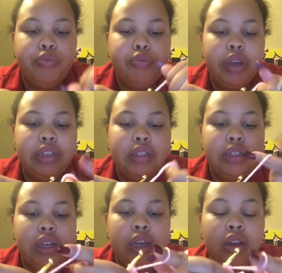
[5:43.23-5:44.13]
as in
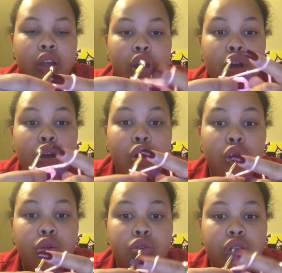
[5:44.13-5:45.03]
saying
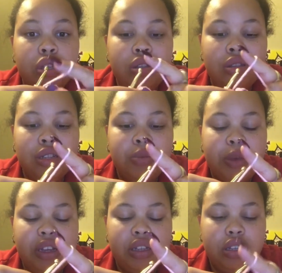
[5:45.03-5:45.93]
close the
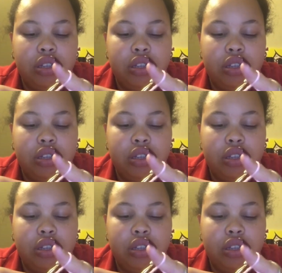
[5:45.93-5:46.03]
space,